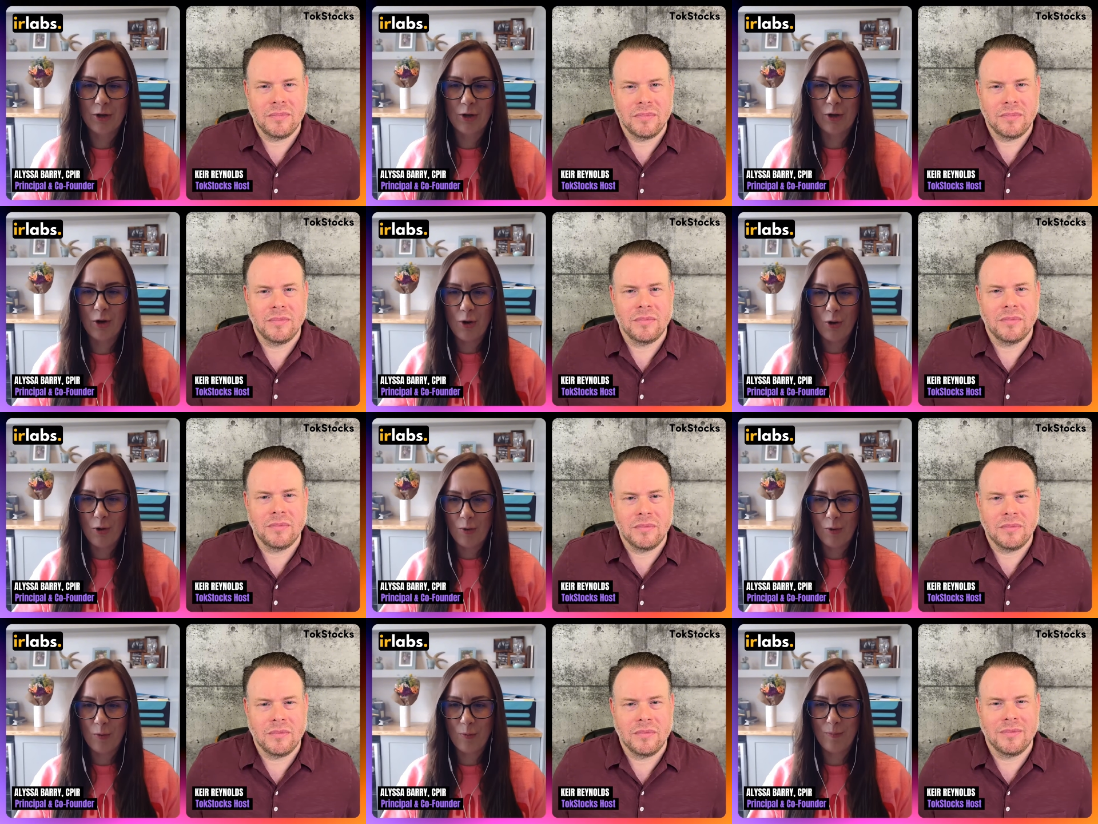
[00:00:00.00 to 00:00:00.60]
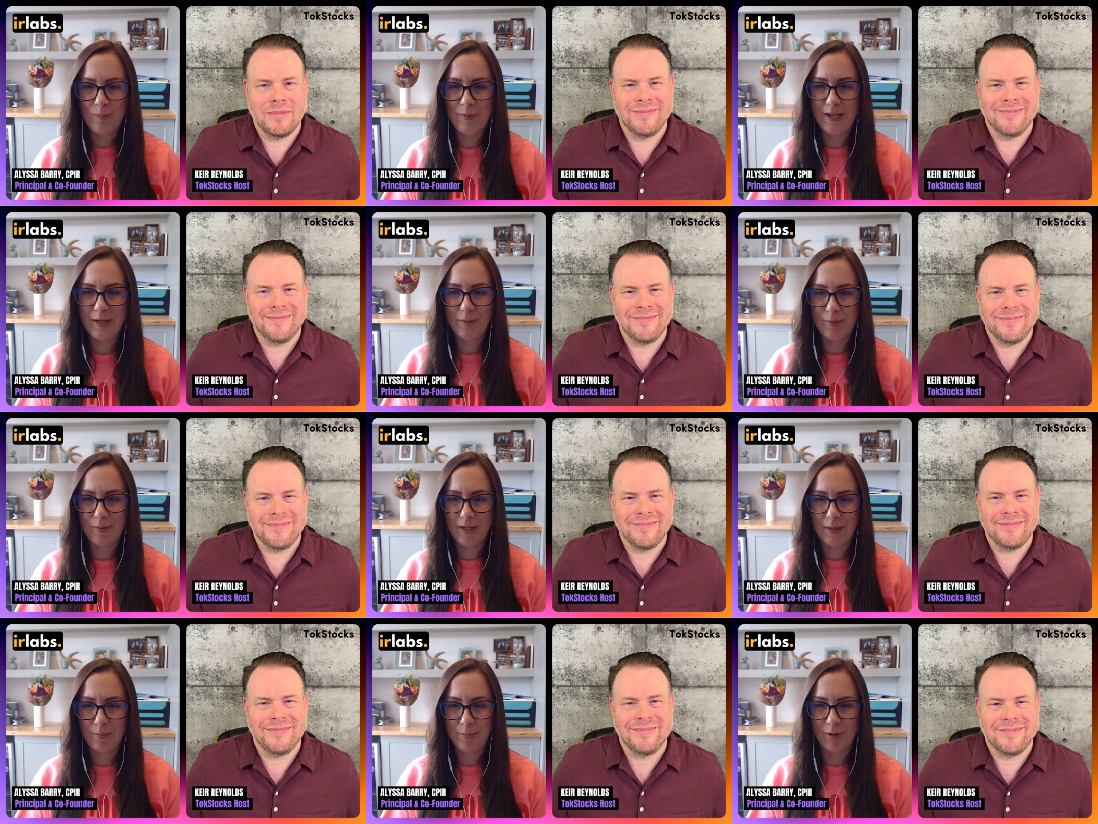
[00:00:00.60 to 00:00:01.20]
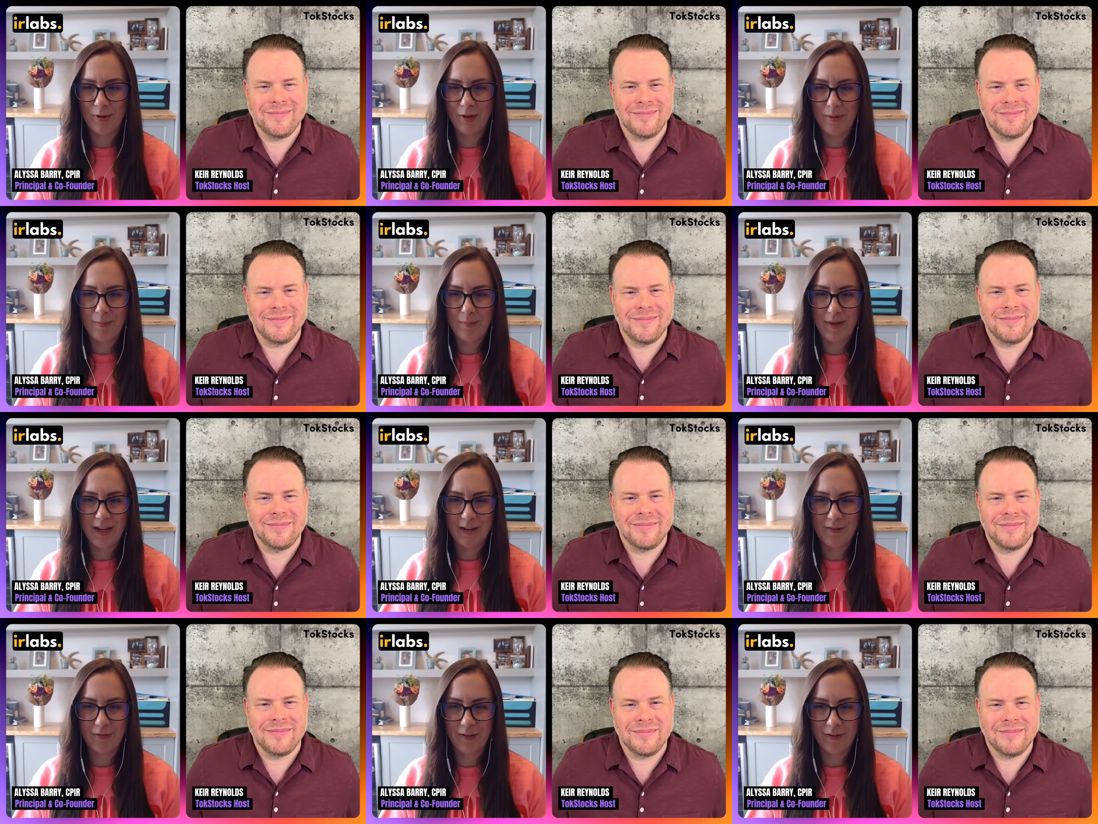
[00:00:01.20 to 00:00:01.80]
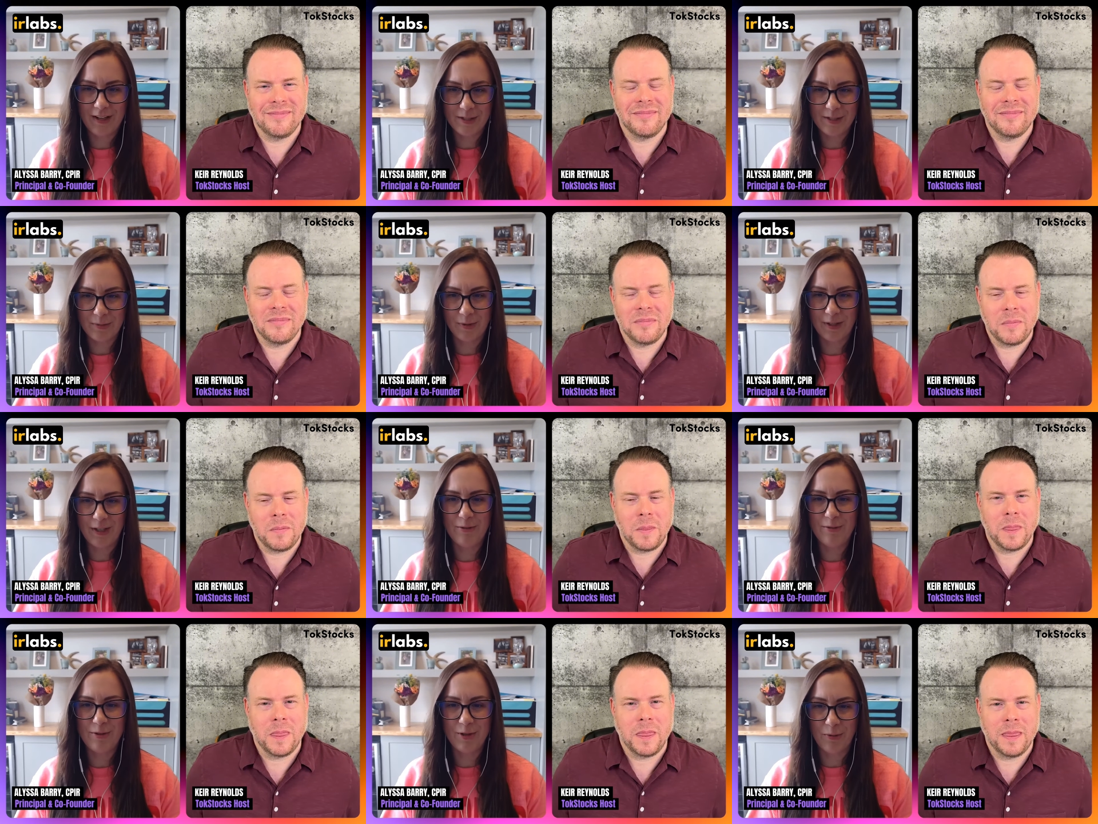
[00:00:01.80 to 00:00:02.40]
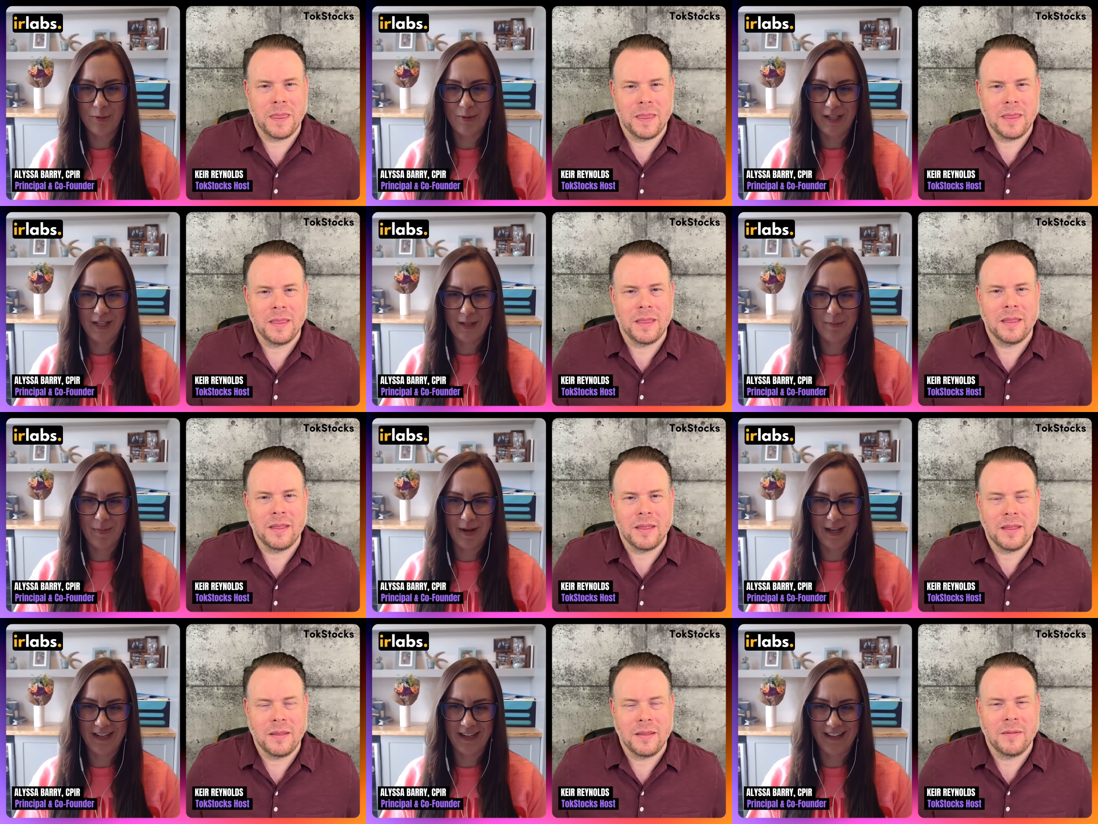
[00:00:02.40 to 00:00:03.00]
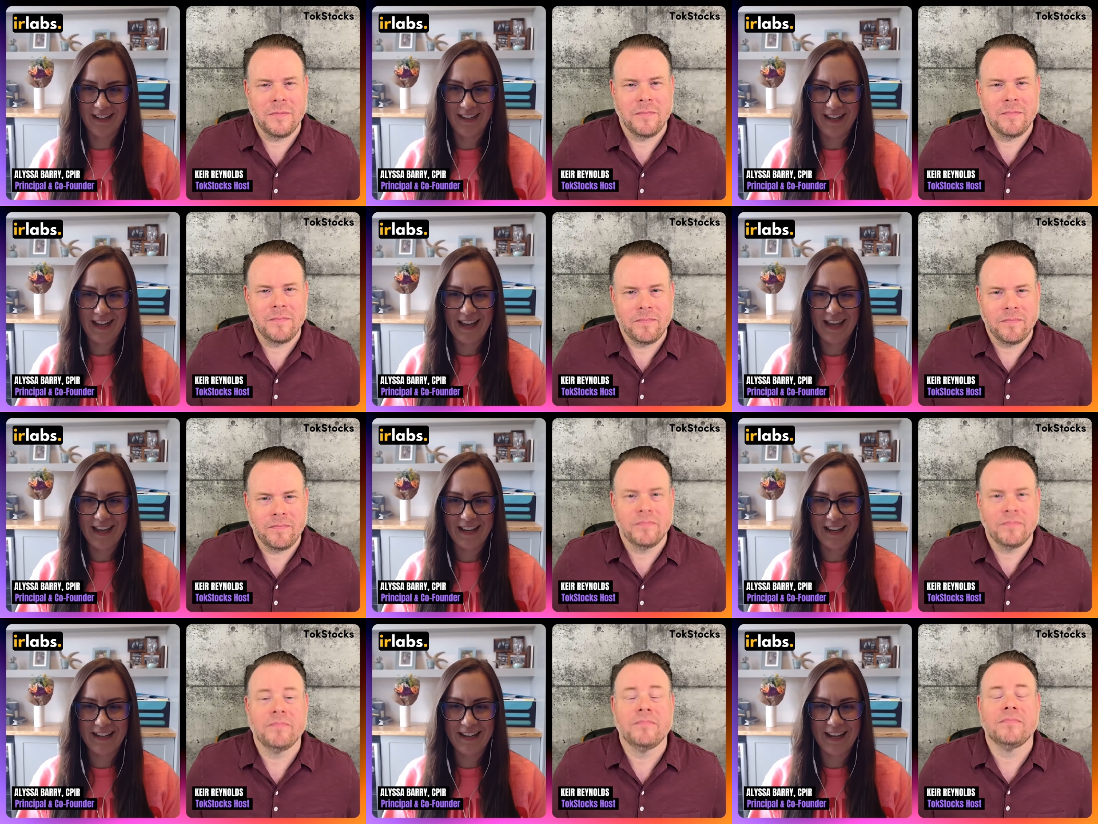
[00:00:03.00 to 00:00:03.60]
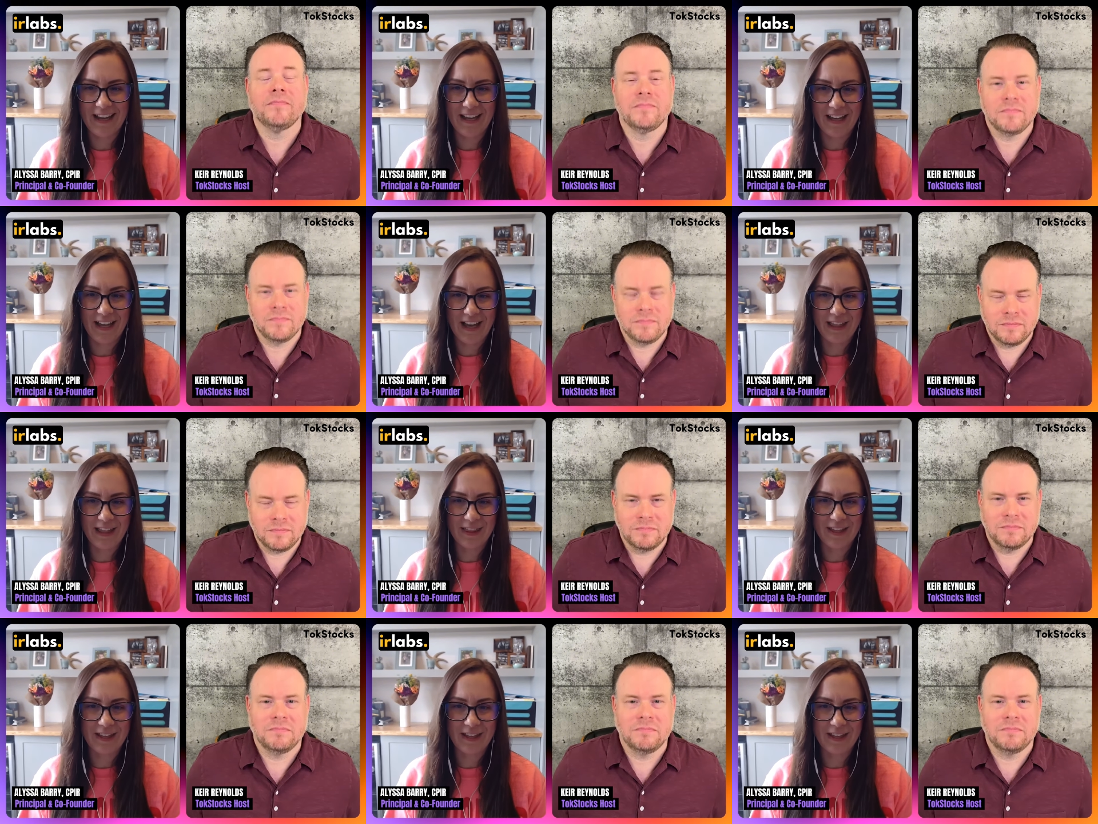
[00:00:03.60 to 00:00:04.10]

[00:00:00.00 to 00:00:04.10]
Speaker 1: go meet people and make friends when you don't need money. And I, I